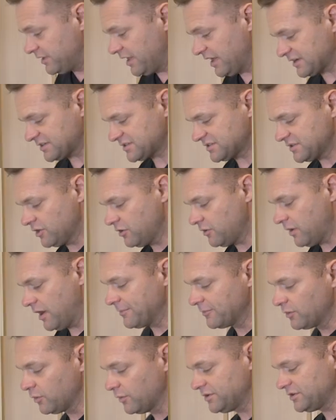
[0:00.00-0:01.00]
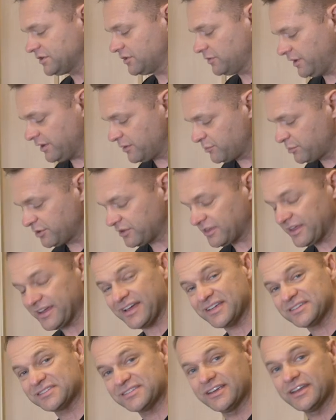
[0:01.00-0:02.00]
Next though, I'm going to go ahead and put, like
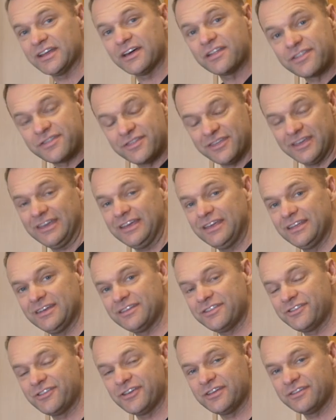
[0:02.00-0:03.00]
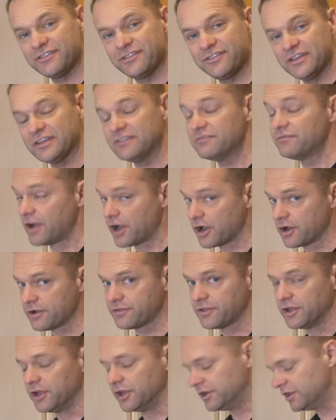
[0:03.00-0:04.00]
I said, a thin, thin, thin, very
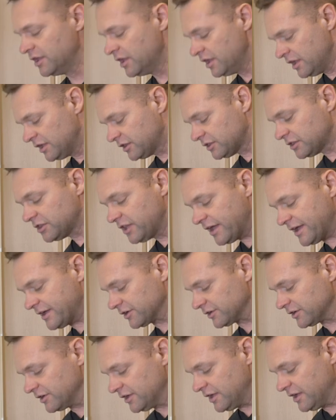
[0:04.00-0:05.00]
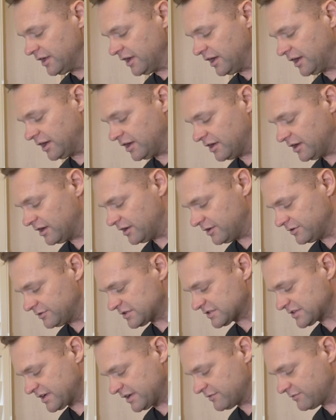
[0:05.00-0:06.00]
thin layer, uh,
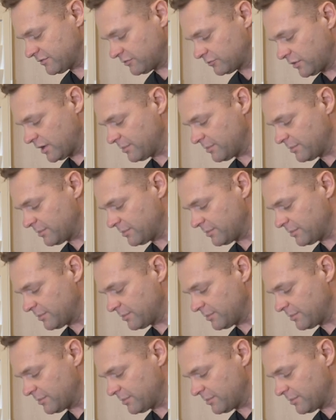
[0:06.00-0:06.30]
just kind of